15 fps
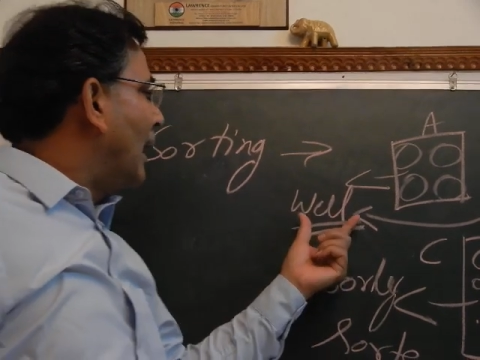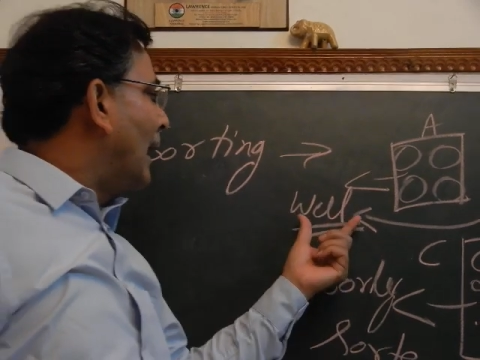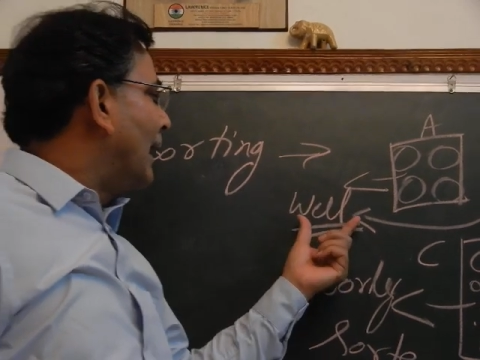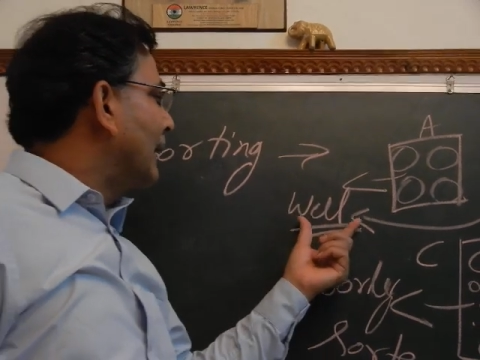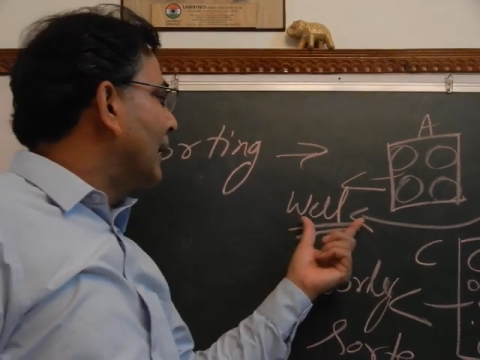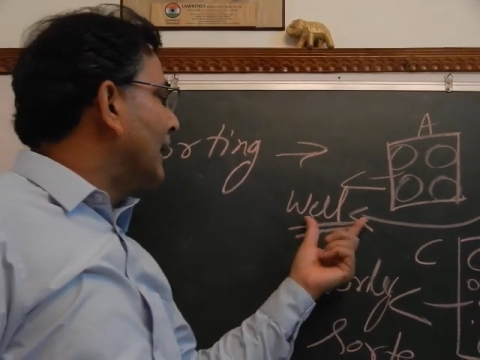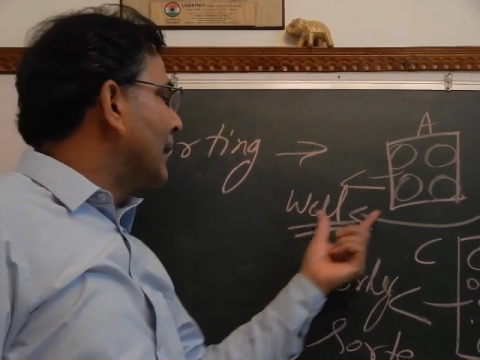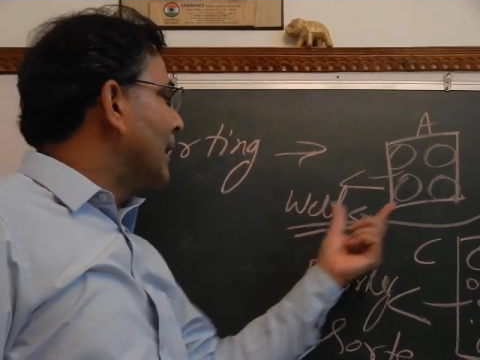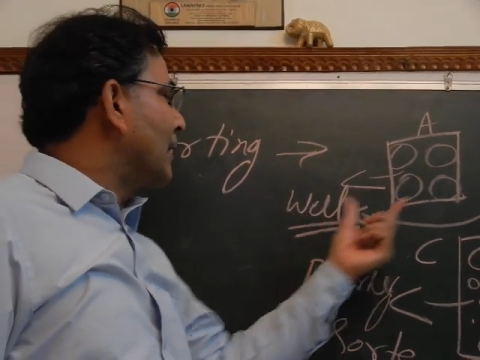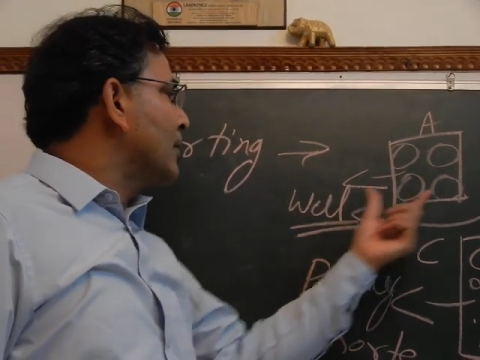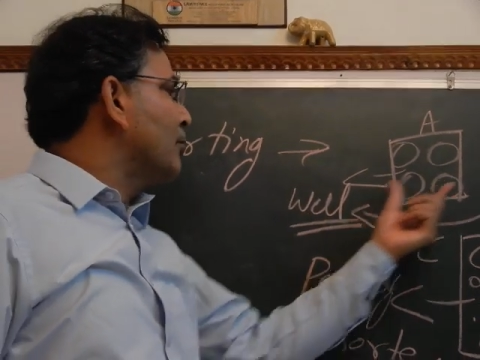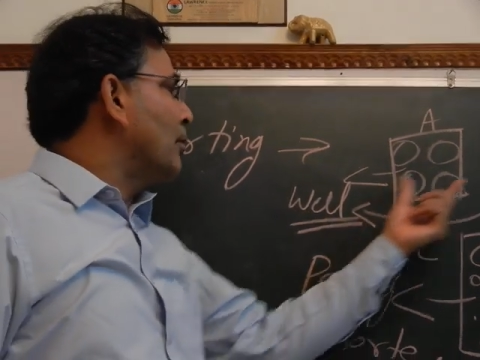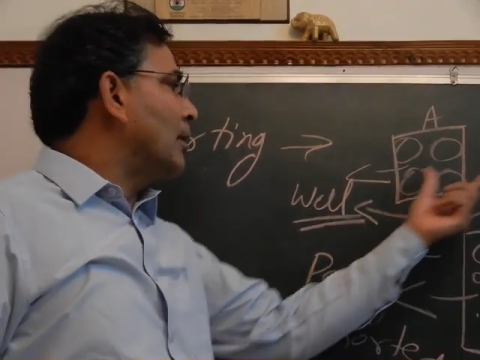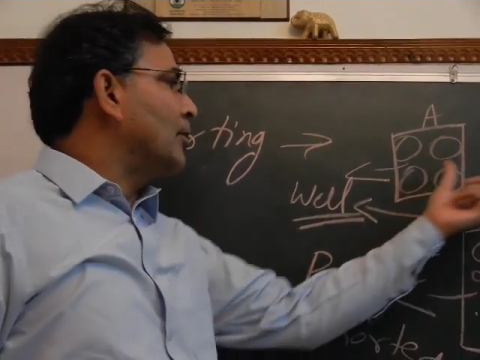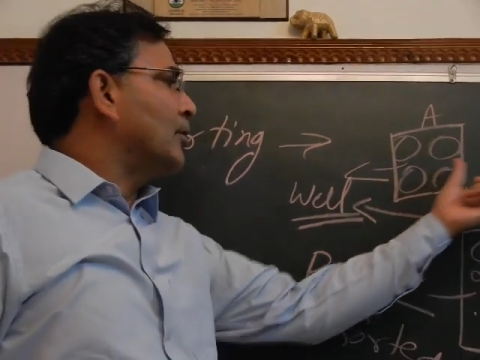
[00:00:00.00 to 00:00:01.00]
and the
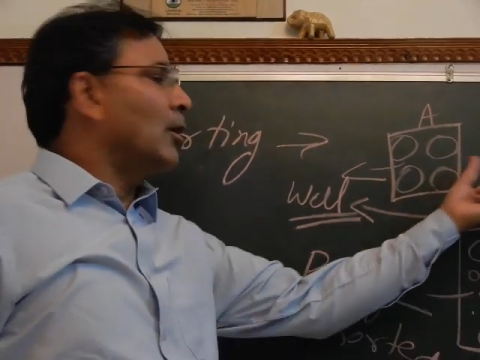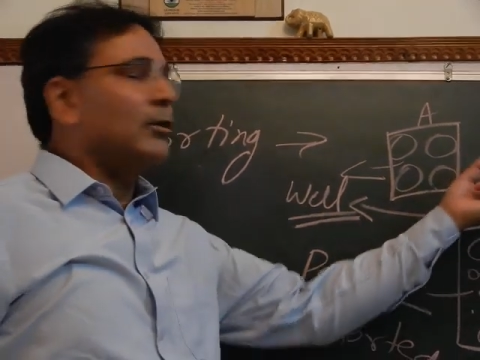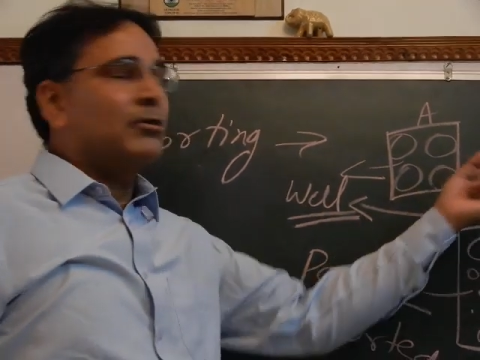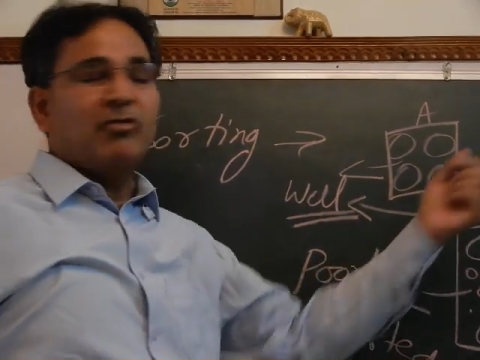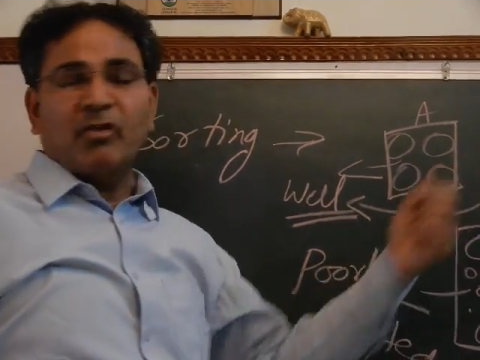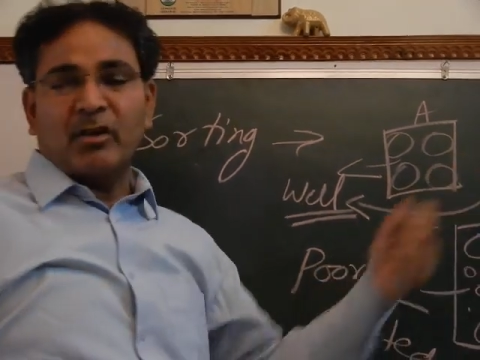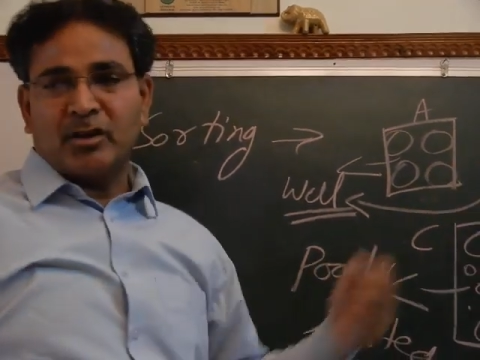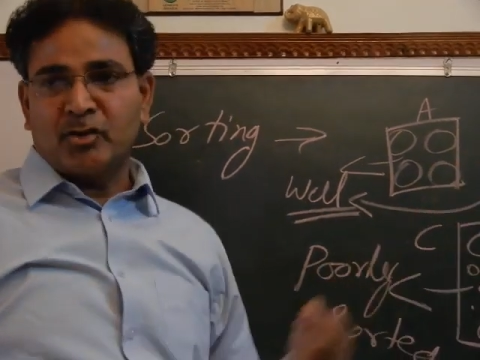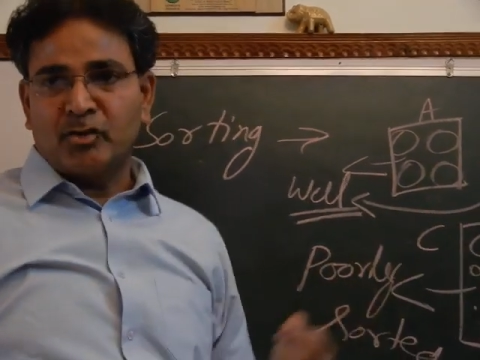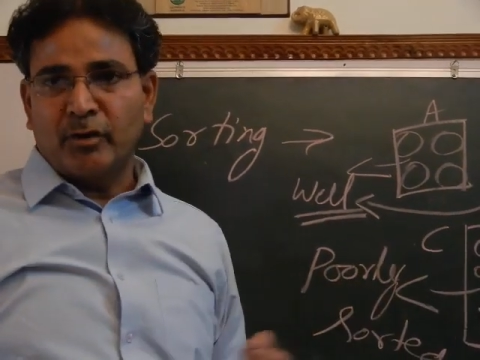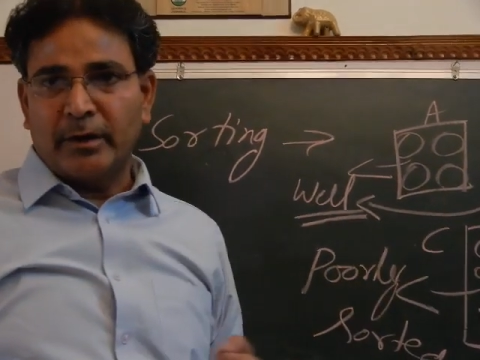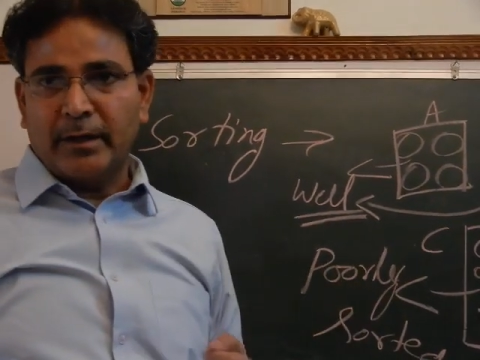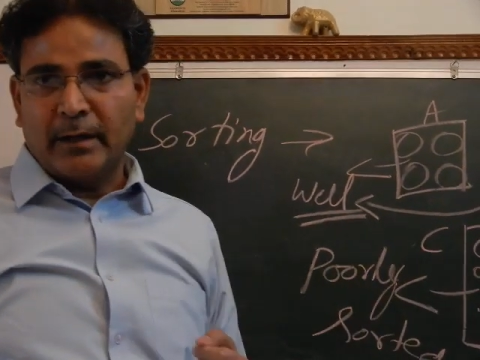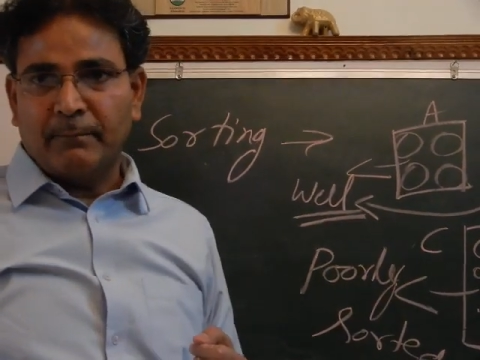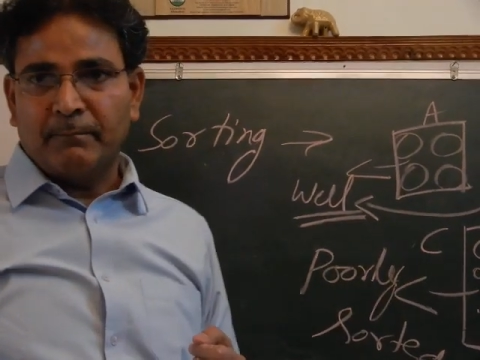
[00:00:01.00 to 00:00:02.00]
energy was not
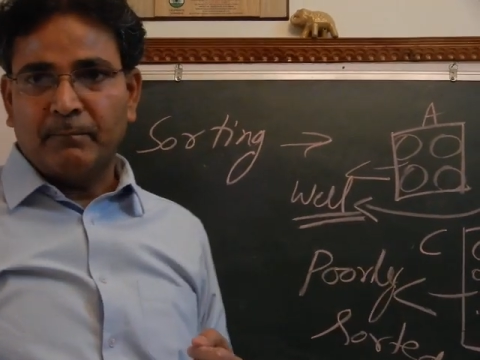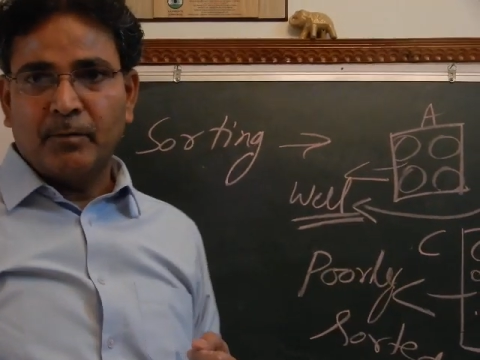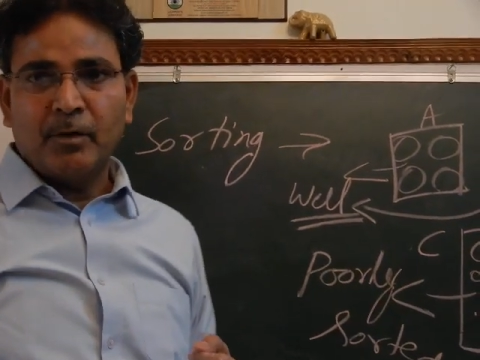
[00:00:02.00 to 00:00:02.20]
fluctuating.